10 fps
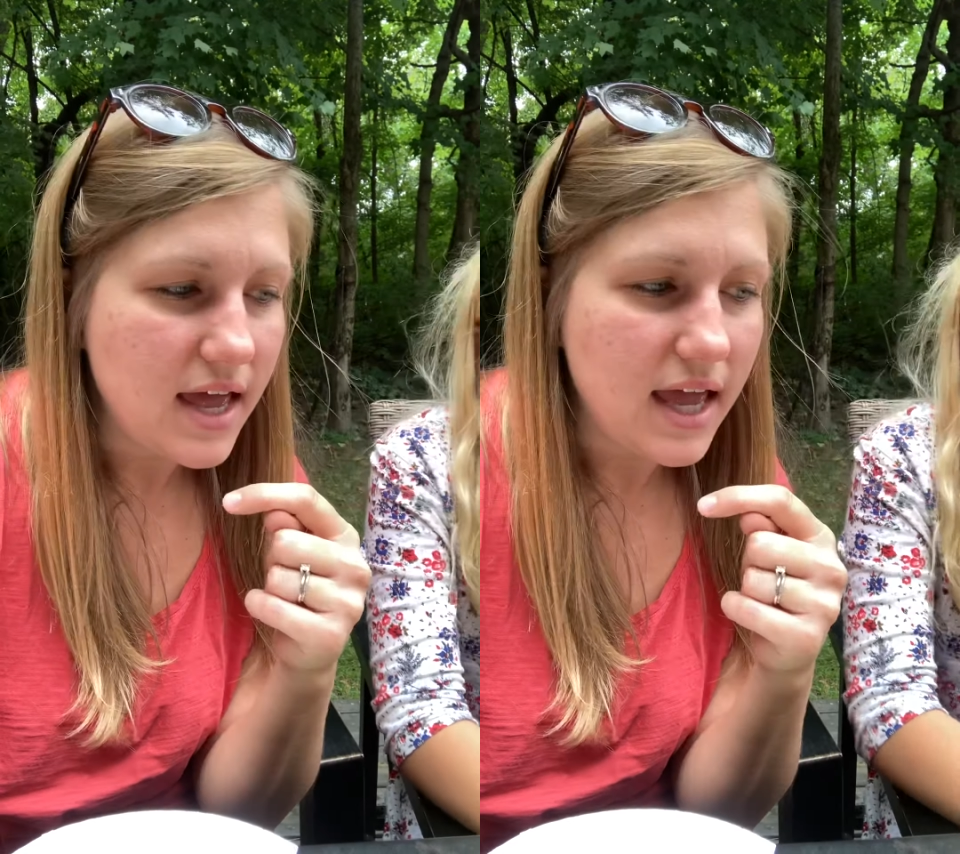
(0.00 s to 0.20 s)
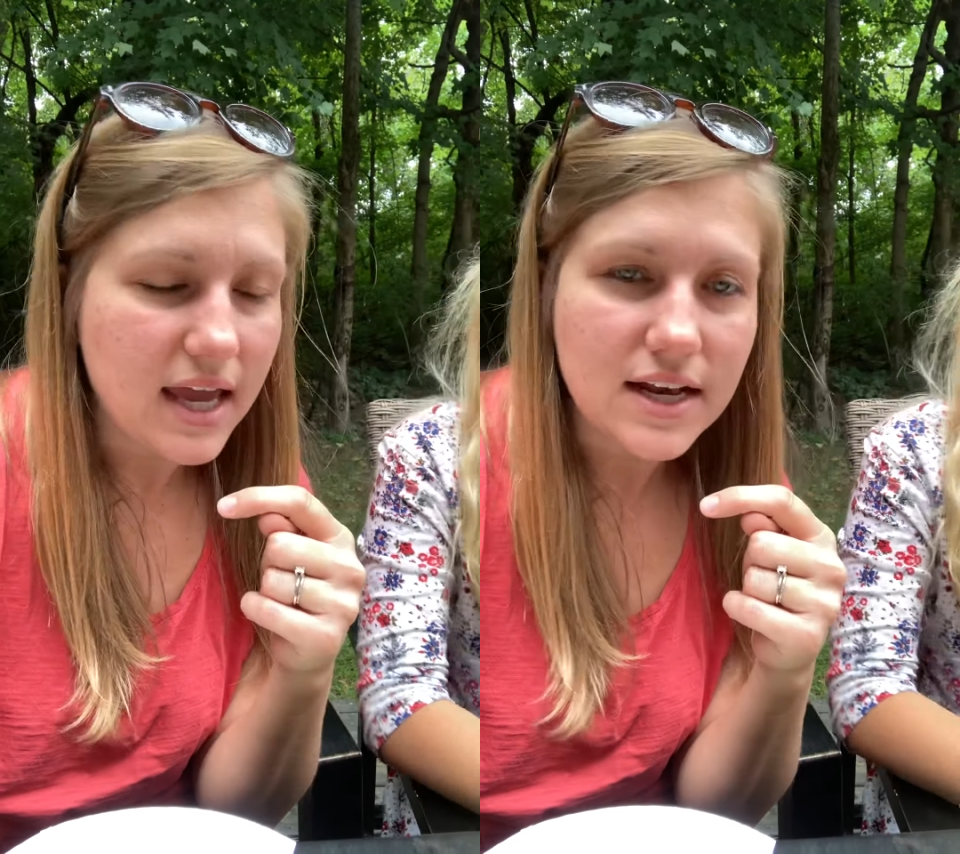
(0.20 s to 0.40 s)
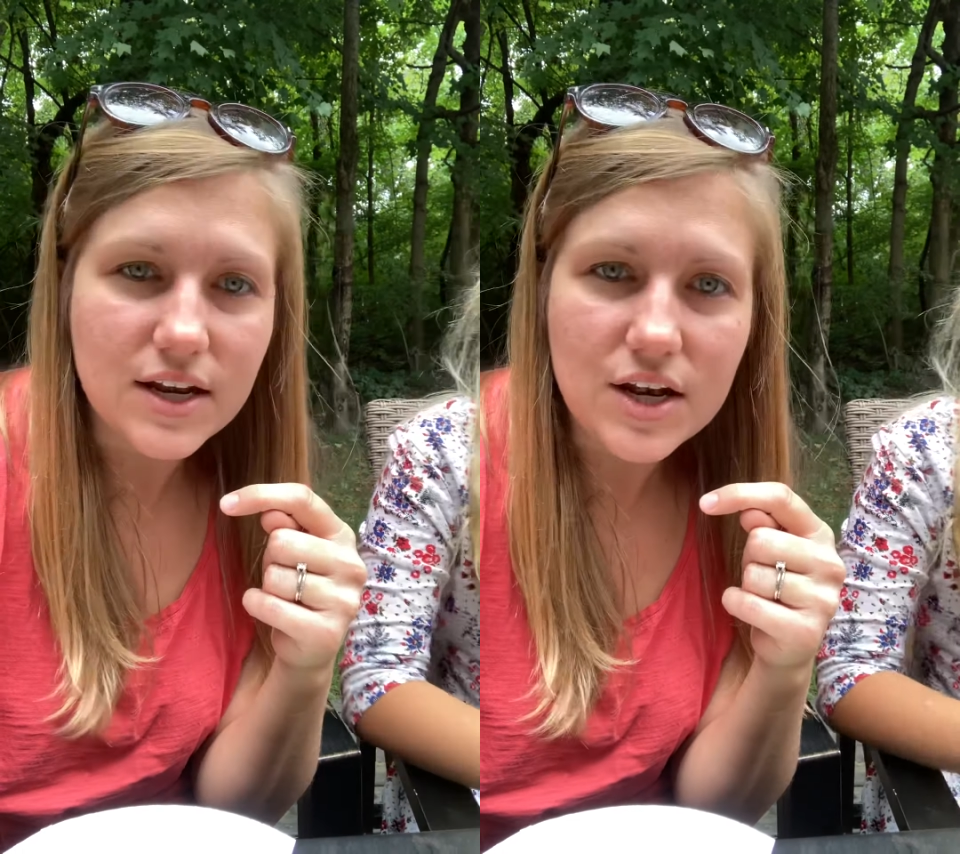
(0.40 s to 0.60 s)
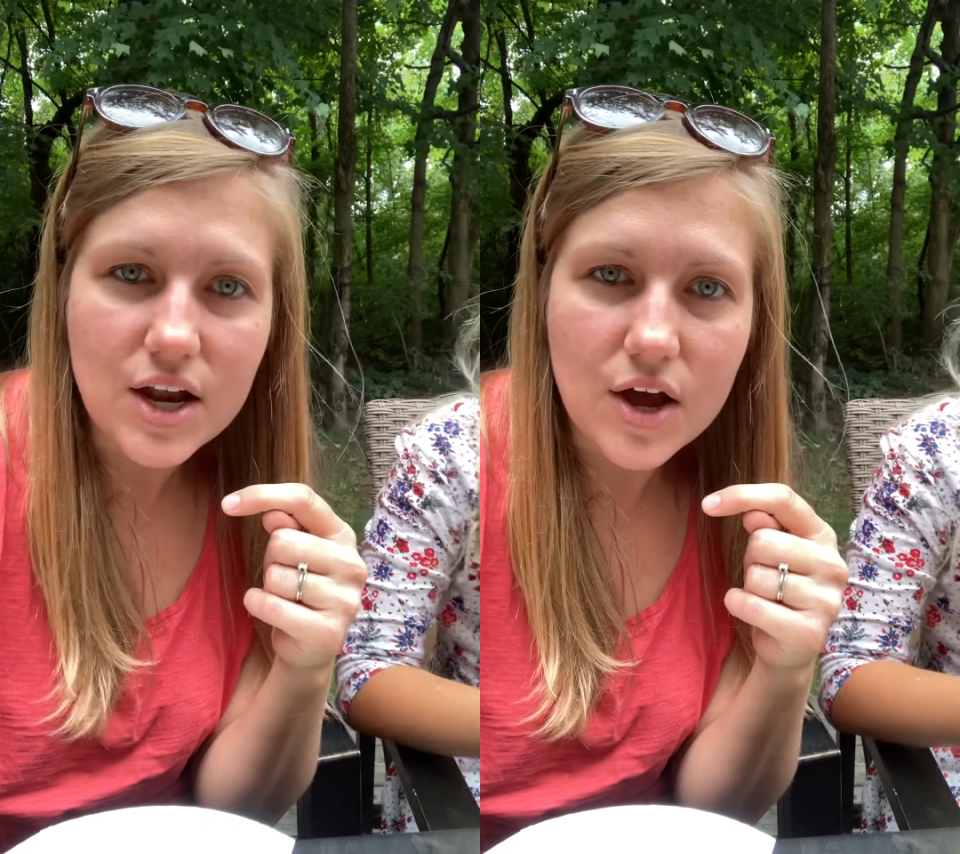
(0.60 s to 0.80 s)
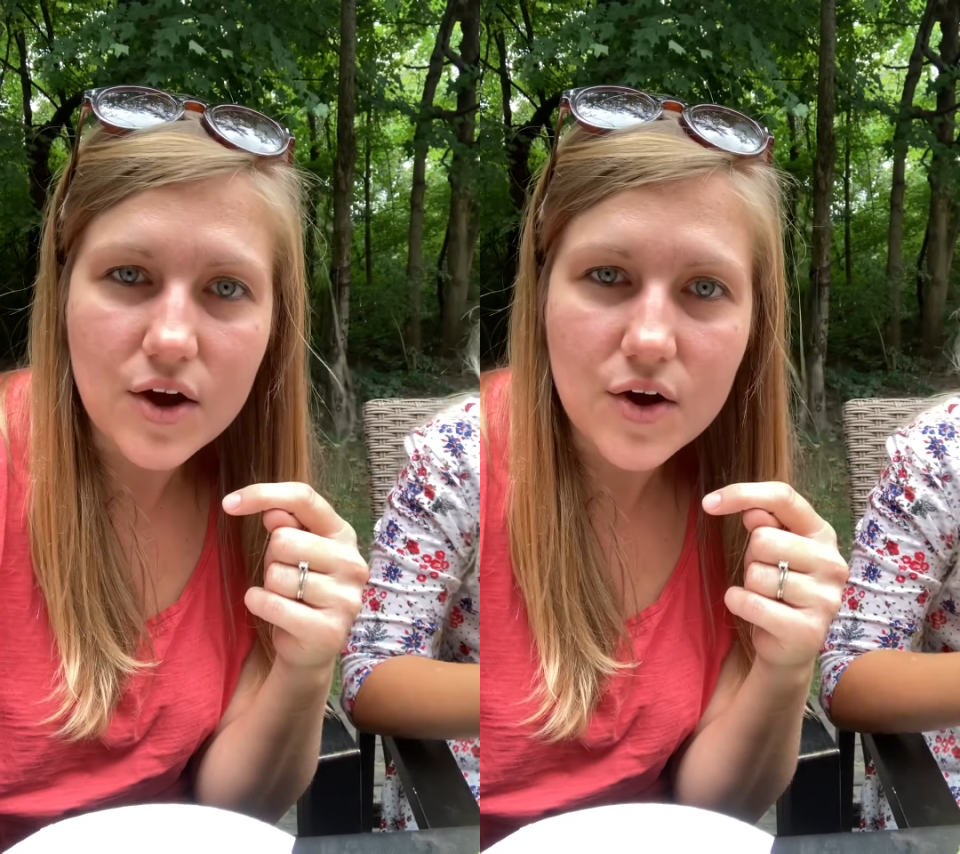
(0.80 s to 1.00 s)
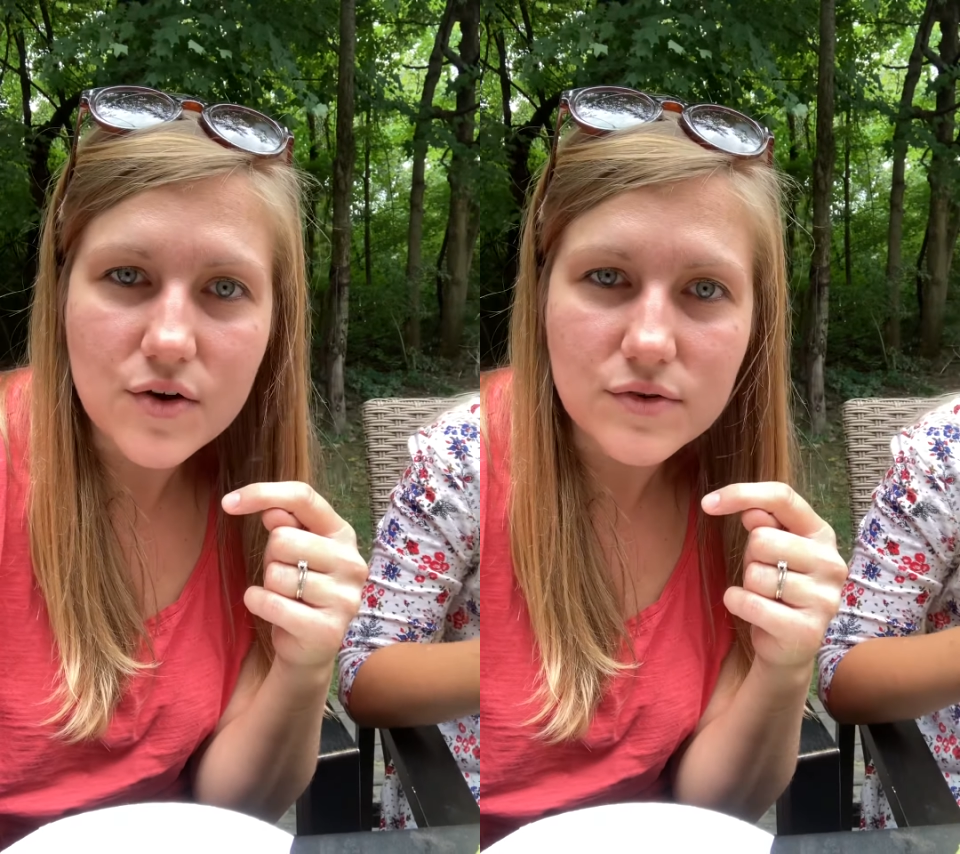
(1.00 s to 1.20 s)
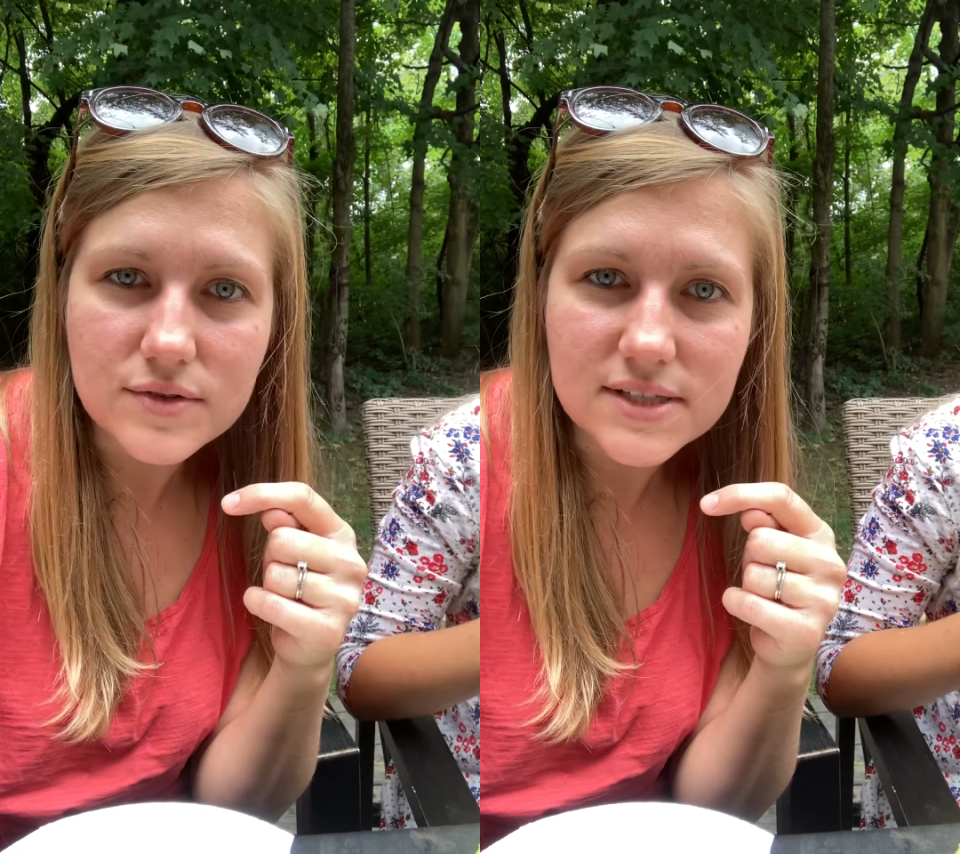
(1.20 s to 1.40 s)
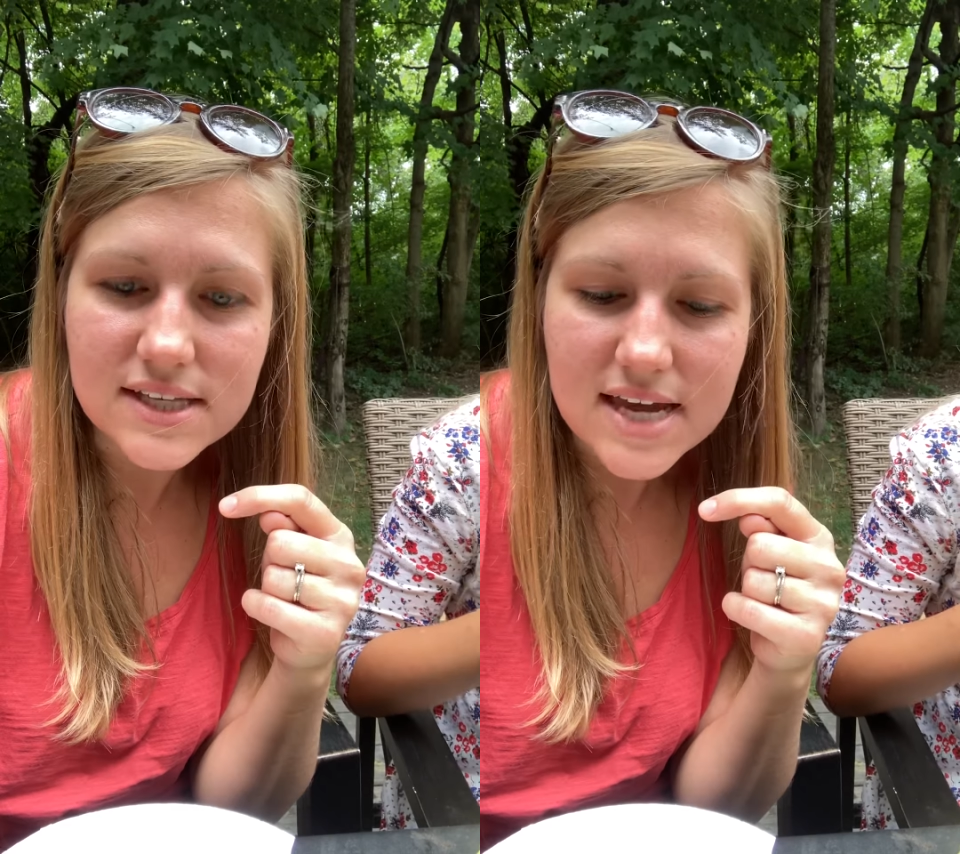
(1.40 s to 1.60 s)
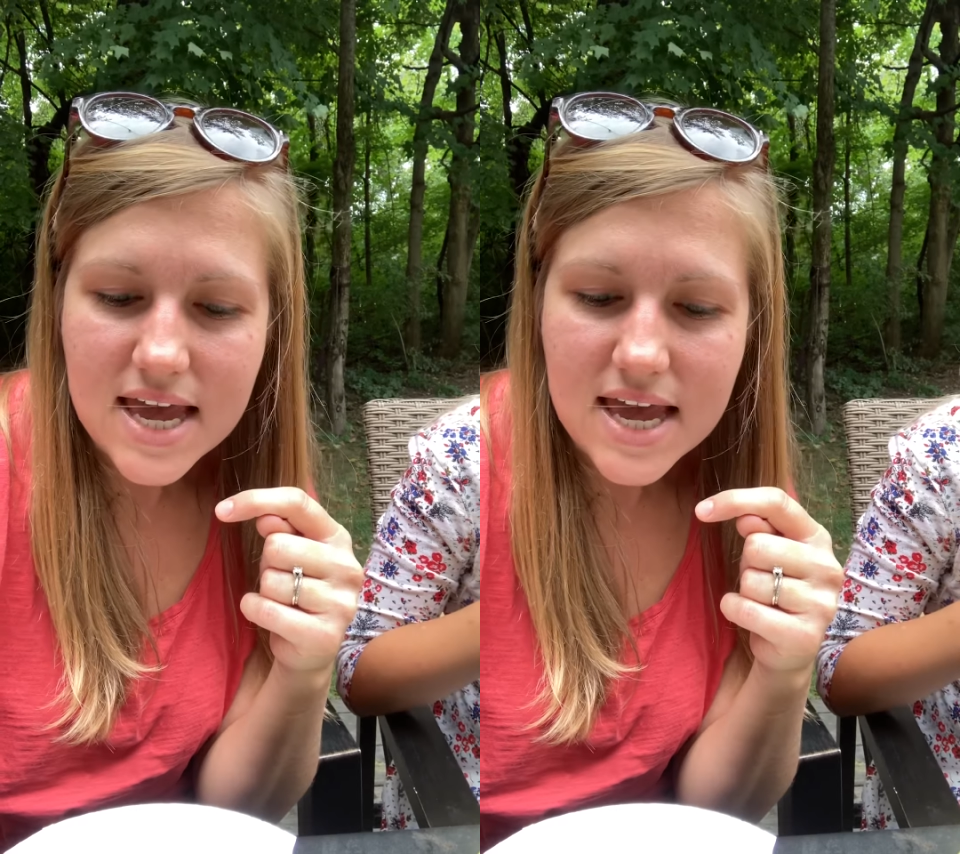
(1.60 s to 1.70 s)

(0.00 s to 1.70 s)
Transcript: and a nose,